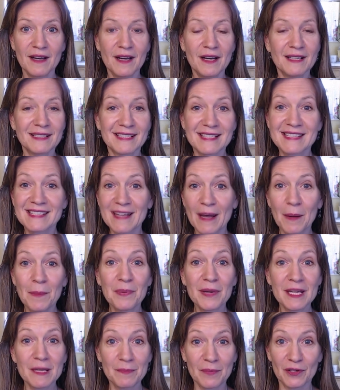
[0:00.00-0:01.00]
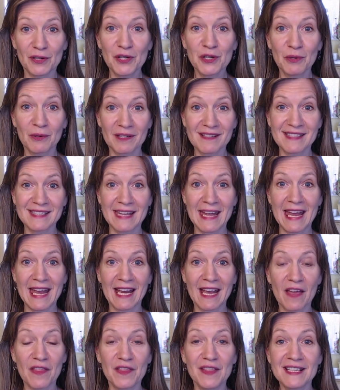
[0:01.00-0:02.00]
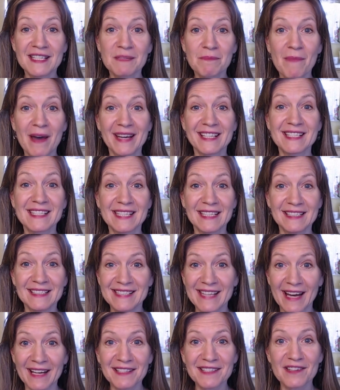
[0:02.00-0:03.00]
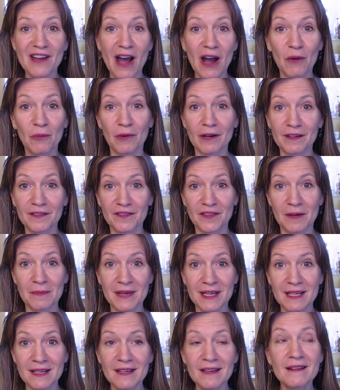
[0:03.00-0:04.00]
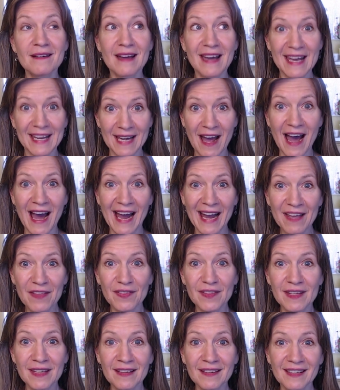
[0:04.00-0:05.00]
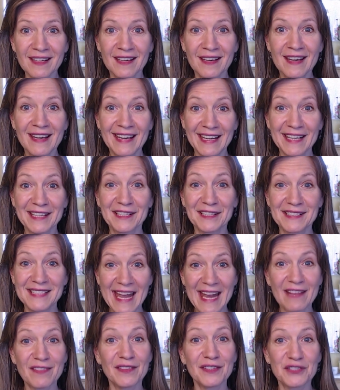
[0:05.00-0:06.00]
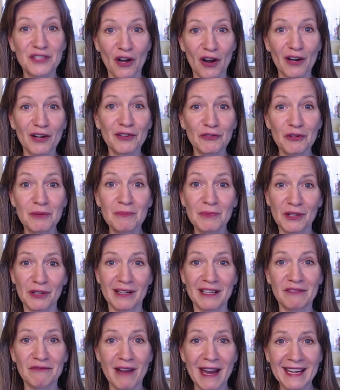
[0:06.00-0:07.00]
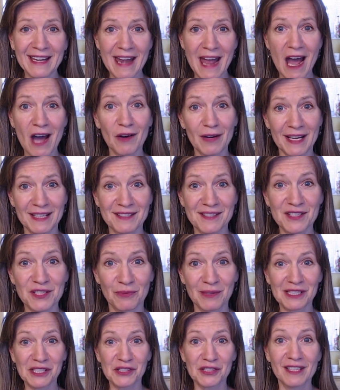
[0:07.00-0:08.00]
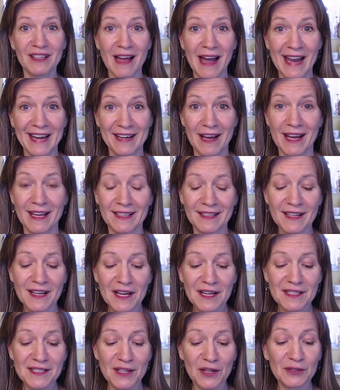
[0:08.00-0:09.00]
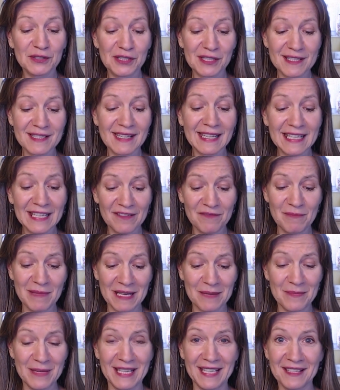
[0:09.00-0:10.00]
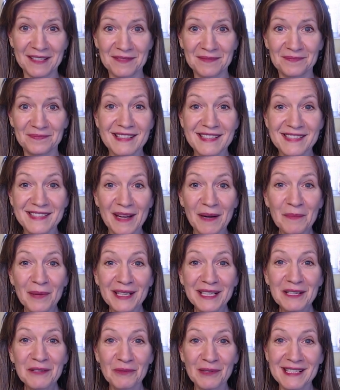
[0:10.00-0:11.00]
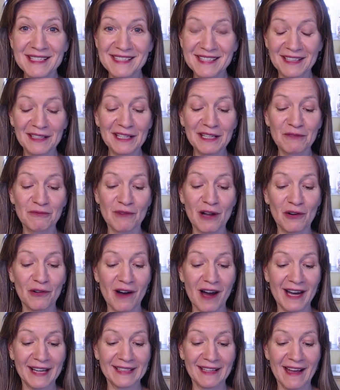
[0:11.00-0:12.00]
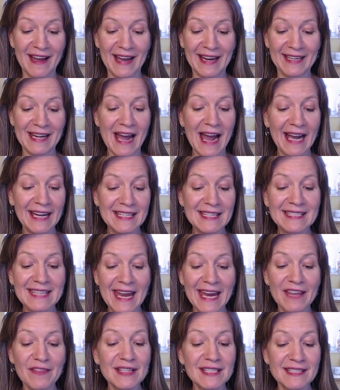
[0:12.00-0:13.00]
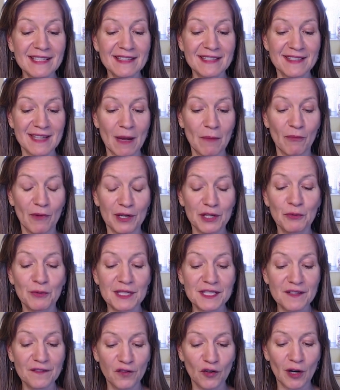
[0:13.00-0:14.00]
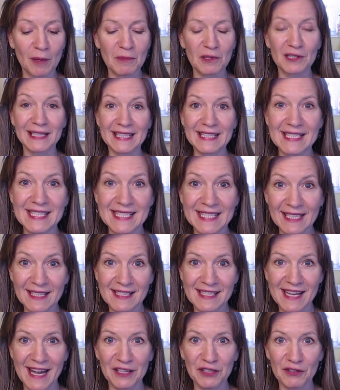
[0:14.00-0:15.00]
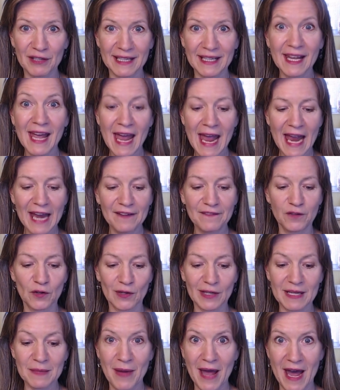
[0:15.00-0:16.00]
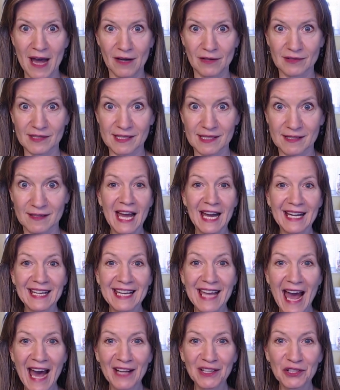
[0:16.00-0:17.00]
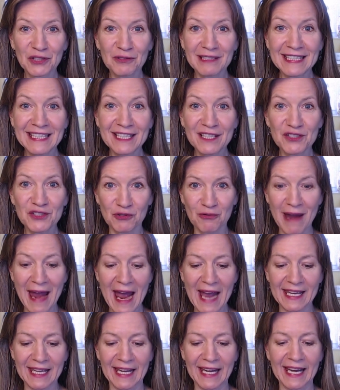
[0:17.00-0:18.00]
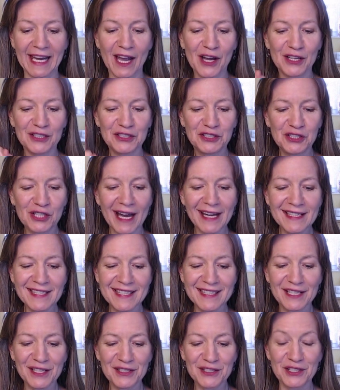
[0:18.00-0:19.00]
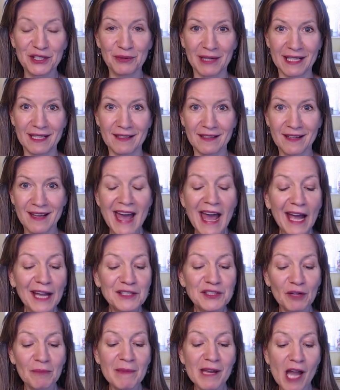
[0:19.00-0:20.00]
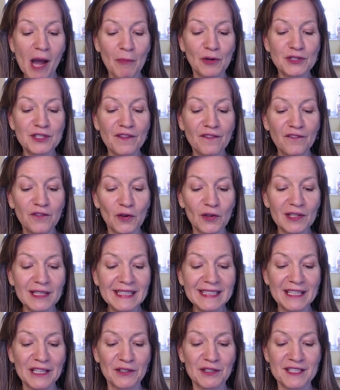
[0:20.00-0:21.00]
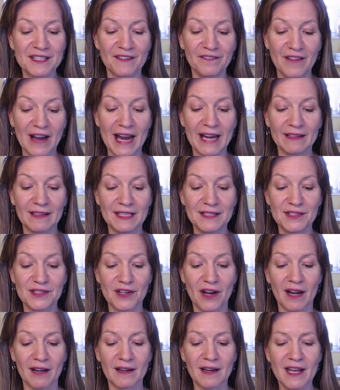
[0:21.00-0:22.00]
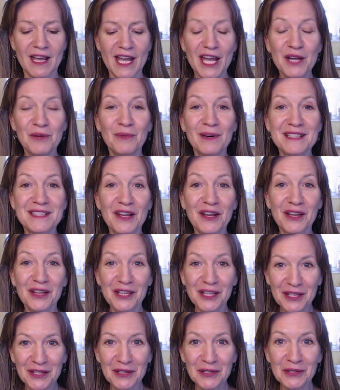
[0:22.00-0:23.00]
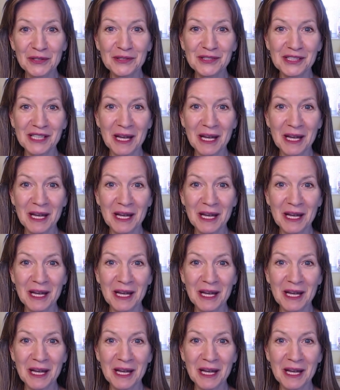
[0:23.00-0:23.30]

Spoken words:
to some people who are saying this medicine does not work for me. And I think it could take the dark room you're in right now and switch the light on. So just give me a minute. Somebody recently wrote online, I say this as someone who was formerly 640 pounds. Calorie tracking. Just do it. It took me almost 40 years to finally start. It was a huge